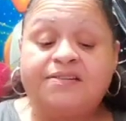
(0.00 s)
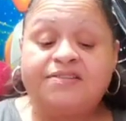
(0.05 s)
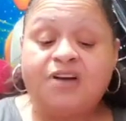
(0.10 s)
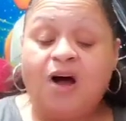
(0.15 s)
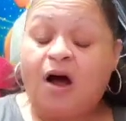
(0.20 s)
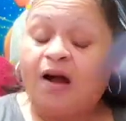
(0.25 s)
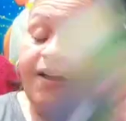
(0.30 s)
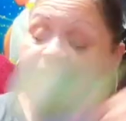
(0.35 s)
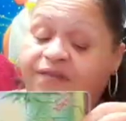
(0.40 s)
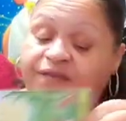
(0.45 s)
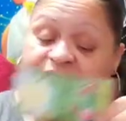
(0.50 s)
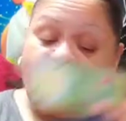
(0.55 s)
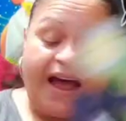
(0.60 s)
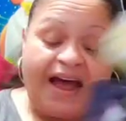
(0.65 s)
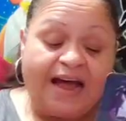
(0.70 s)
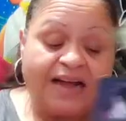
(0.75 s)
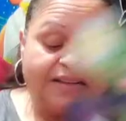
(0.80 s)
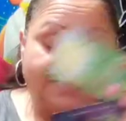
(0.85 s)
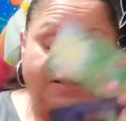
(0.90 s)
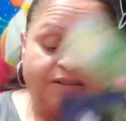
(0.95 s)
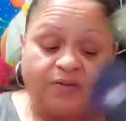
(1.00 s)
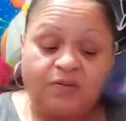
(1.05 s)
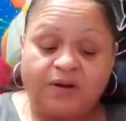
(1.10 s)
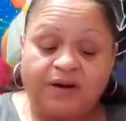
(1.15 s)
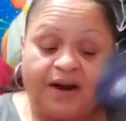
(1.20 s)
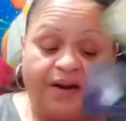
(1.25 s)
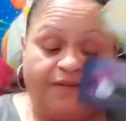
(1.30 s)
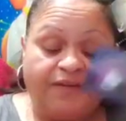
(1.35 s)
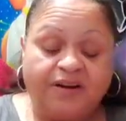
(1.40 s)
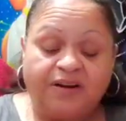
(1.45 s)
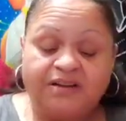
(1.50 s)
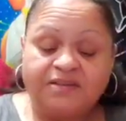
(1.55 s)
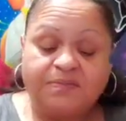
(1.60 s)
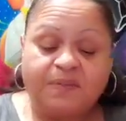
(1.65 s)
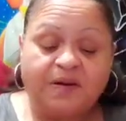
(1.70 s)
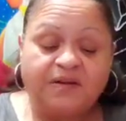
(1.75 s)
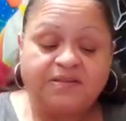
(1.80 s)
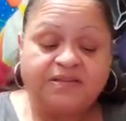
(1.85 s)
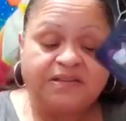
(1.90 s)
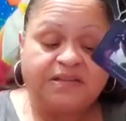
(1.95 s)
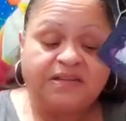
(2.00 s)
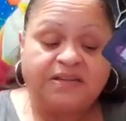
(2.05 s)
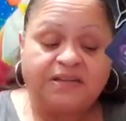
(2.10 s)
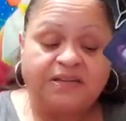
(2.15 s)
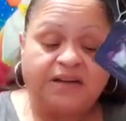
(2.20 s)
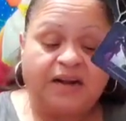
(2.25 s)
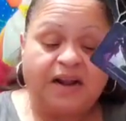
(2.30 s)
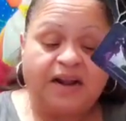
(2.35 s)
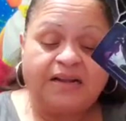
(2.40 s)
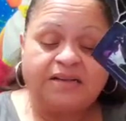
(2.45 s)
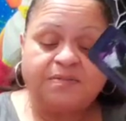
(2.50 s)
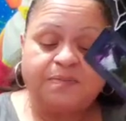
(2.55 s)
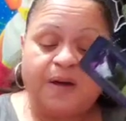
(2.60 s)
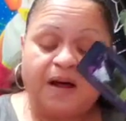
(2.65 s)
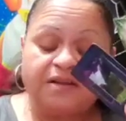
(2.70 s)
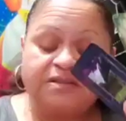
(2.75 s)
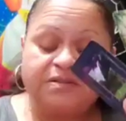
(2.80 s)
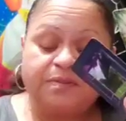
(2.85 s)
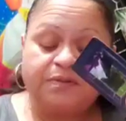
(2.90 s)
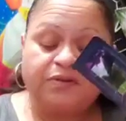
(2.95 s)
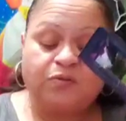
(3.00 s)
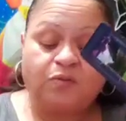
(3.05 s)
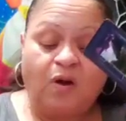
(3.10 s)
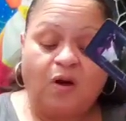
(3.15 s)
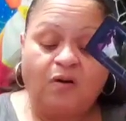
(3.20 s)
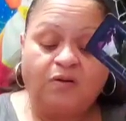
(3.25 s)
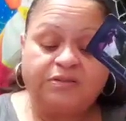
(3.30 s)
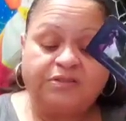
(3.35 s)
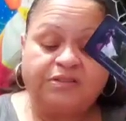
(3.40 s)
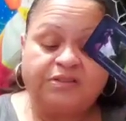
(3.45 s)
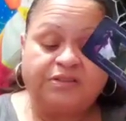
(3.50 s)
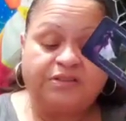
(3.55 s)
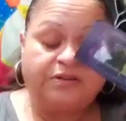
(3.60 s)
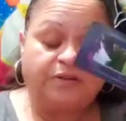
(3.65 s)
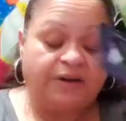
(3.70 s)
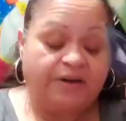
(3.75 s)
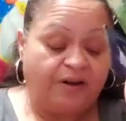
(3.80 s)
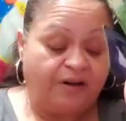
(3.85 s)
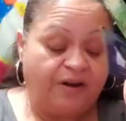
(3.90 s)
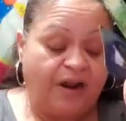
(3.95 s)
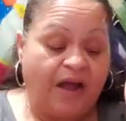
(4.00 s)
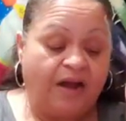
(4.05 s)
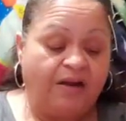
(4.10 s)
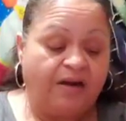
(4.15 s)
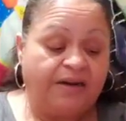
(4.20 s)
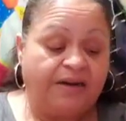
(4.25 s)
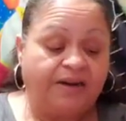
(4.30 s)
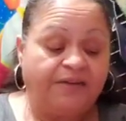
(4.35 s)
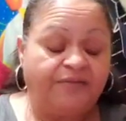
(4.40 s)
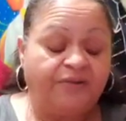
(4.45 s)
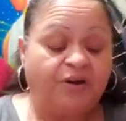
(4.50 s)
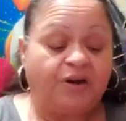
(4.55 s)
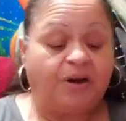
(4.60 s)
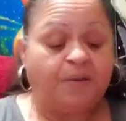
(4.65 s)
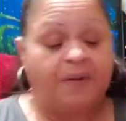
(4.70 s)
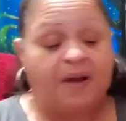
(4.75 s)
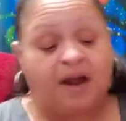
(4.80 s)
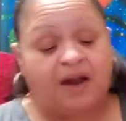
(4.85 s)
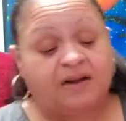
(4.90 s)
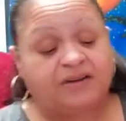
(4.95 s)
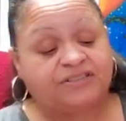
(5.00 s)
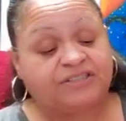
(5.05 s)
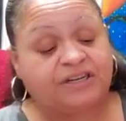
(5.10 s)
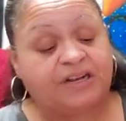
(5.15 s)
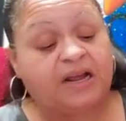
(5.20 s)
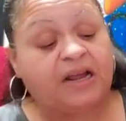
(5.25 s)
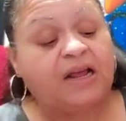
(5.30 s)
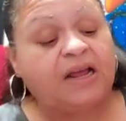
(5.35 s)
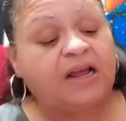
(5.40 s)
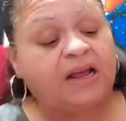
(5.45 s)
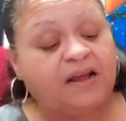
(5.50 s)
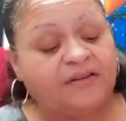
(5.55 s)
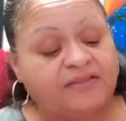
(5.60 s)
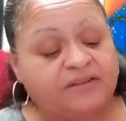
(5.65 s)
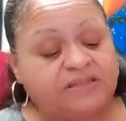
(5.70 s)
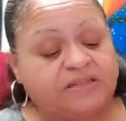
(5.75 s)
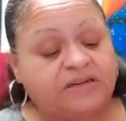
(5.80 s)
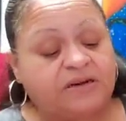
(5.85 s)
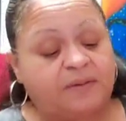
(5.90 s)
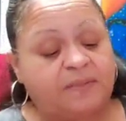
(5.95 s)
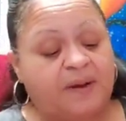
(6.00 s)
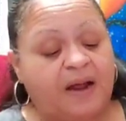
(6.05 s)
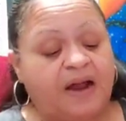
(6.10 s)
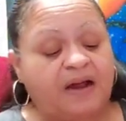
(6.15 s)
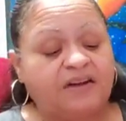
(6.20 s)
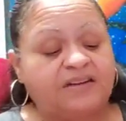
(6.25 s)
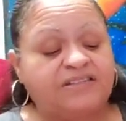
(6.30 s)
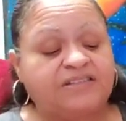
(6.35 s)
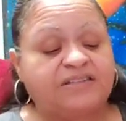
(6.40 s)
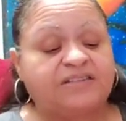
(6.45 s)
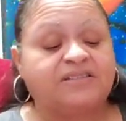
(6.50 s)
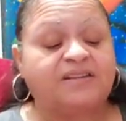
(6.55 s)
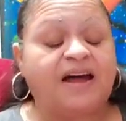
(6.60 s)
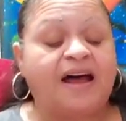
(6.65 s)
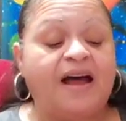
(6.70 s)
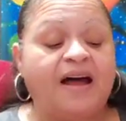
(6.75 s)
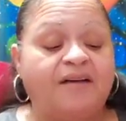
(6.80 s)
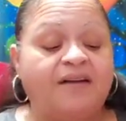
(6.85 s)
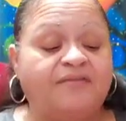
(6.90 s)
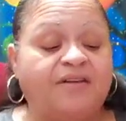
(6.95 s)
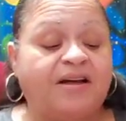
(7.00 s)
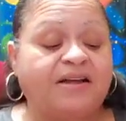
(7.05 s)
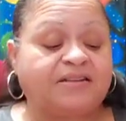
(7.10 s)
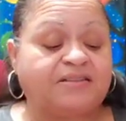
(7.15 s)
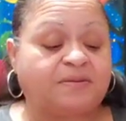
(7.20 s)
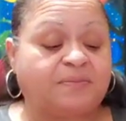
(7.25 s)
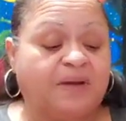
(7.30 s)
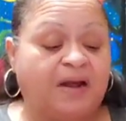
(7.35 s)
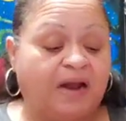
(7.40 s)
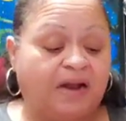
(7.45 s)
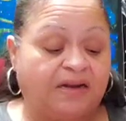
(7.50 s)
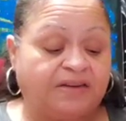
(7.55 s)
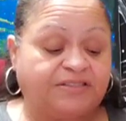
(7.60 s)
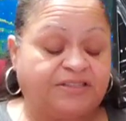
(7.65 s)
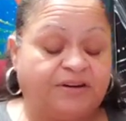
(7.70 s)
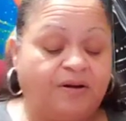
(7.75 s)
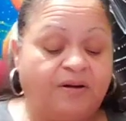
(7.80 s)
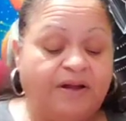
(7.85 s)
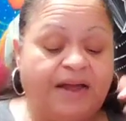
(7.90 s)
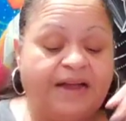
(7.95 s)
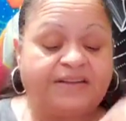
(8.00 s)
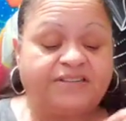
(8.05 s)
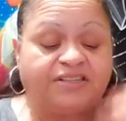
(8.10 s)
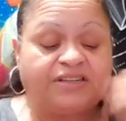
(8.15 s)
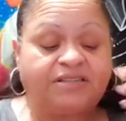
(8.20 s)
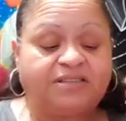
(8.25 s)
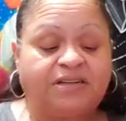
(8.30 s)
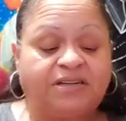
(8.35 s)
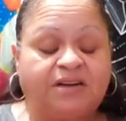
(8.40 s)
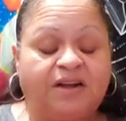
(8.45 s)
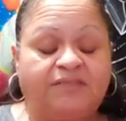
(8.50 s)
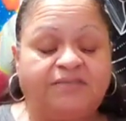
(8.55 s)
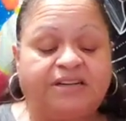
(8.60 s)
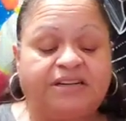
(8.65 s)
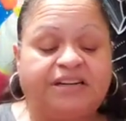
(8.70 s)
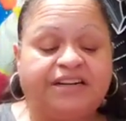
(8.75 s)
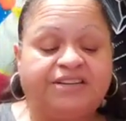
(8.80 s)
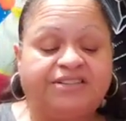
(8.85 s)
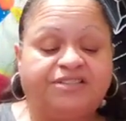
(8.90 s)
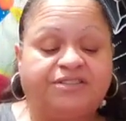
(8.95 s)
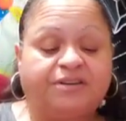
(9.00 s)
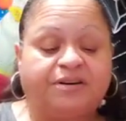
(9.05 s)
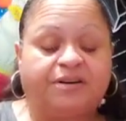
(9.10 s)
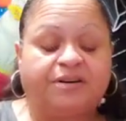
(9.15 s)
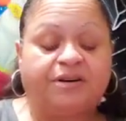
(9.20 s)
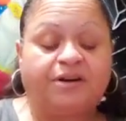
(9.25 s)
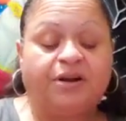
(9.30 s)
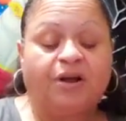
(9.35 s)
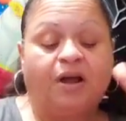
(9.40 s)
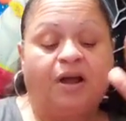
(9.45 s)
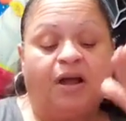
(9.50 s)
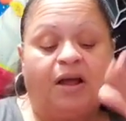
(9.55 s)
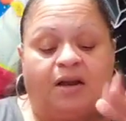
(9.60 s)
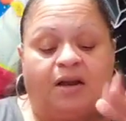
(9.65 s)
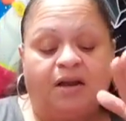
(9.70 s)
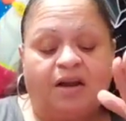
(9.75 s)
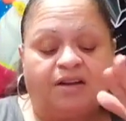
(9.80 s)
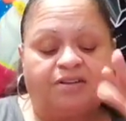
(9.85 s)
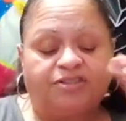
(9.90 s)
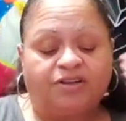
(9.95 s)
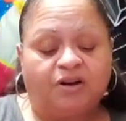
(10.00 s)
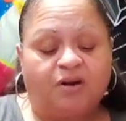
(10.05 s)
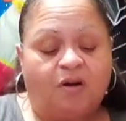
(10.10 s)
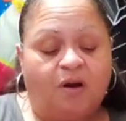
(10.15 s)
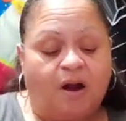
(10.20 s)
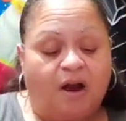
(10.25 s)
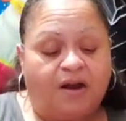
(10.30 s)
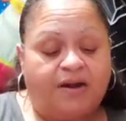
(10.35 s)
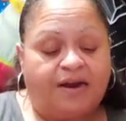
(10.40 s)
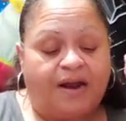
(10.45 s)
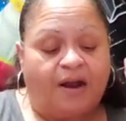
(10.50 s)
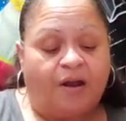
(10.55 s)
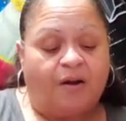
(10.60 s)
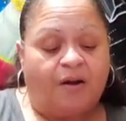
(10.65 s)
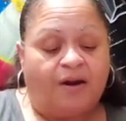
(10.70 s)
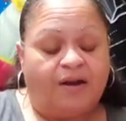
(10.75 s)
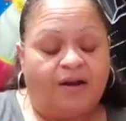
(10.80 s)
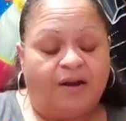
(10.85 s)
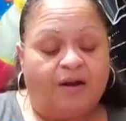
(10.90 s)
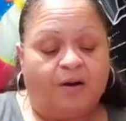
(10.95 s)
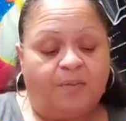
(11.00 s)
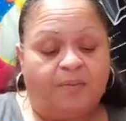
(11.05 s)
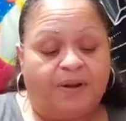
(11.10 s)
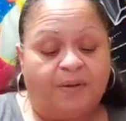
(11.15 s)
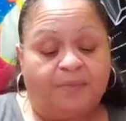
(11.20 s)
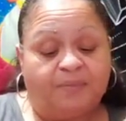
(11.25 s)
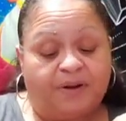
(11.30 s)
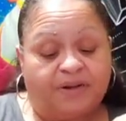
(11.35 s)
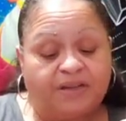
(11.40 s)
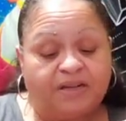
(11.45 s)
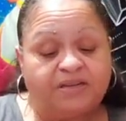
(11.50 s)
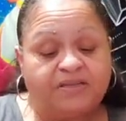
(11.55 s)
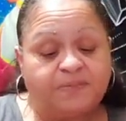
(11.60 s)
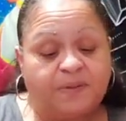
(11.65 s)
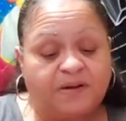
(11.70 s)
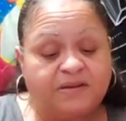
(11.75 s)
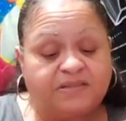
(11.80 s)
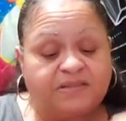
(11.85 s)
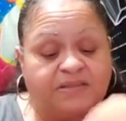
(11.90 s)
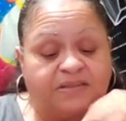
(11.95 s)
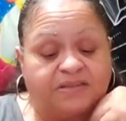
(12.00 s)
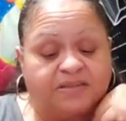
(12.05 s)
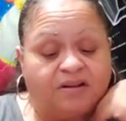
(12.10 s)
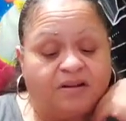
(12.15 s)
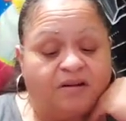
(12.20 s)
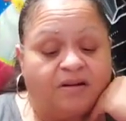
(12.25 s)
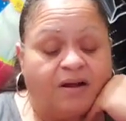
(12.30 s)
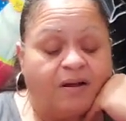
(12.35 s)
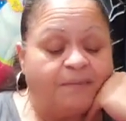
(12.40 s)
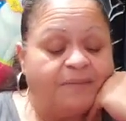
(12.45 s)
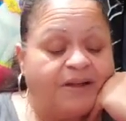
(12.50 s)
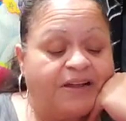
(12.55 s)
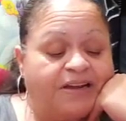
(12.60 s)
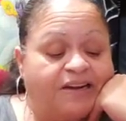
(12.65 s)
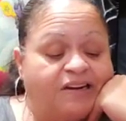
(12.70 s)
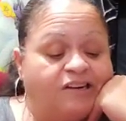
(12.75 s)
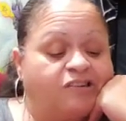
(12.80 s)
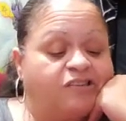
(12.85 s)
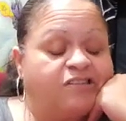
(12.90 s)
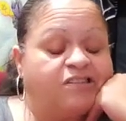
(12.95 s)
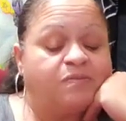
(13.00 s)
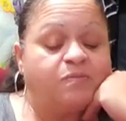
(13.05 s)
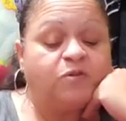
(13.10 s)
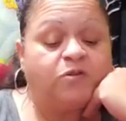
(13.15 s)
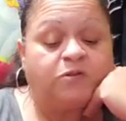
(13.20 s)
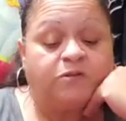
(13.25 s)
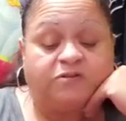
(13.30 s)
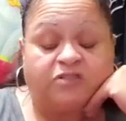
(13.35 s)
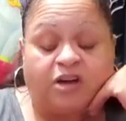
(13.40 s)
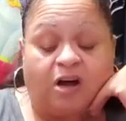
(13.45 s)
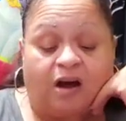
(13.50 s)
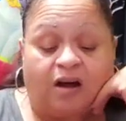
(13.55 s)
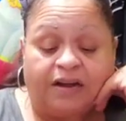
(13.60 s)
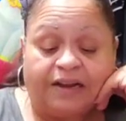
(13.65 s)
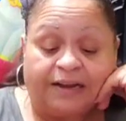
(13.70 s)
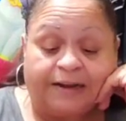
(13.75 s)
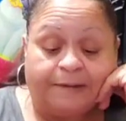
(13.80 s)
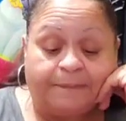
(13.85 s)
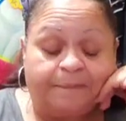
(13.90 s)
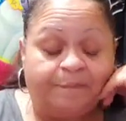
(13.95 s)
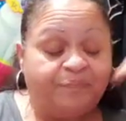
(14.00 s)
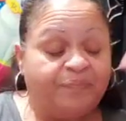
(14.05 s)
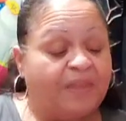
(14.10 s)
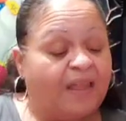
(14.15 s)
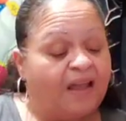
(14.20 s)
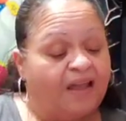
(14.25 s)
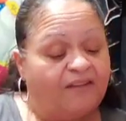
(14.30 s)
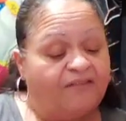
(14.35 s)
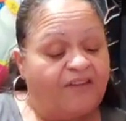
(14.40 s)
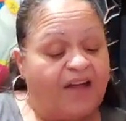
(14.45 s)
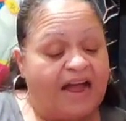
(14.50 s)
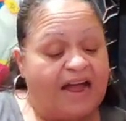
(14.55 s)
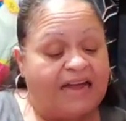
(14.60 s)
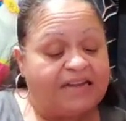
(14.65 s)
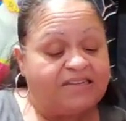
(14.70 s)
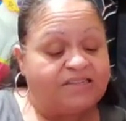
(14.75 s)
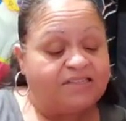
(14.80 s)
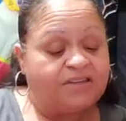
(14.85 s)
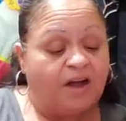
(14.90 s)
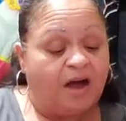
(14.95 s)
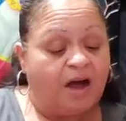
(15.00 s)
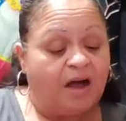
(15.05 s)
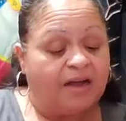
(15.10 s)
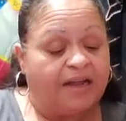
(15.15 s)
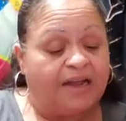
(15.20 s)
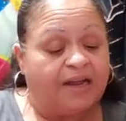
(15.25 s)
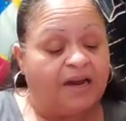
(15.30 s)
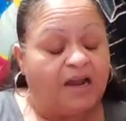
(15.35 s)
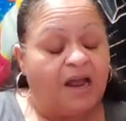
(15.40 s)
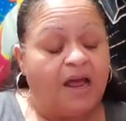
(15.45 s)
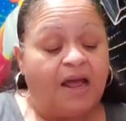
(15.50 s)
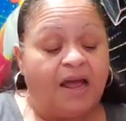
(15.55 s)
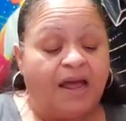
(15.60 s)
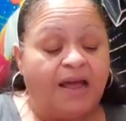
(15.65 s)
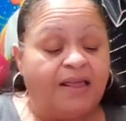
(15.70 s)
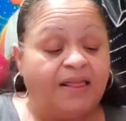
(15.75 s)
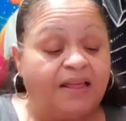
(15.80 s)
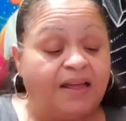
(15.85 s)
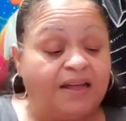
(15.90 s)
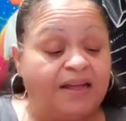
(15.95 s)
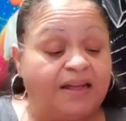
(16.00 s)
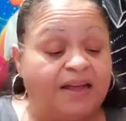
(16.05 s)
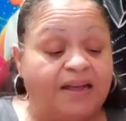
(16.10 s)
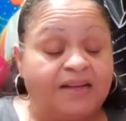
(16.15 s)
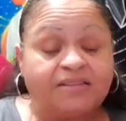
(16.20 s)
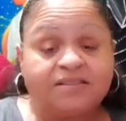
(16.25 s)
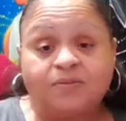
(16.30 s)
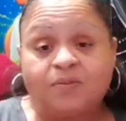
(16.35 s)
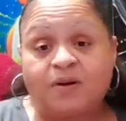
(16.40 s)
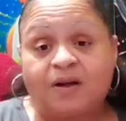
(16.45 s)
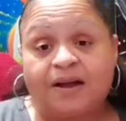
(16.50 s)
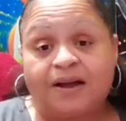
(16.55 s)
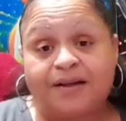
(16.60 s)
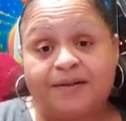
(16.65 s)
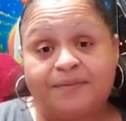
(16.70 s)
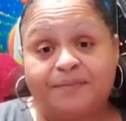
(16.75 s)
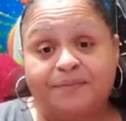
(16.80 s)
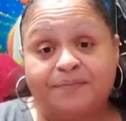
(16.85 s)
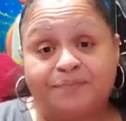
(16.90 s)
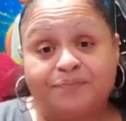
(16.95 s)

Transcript: talking fast or whatever. This person has possibly wronged you too, and they're not gonna give you an apology. If it's an apology, it's a half-ass apology. Okay, just enough to get your let your guard down a little bit. But this person is going to come in here smooth talking, fast talking, and then guess what?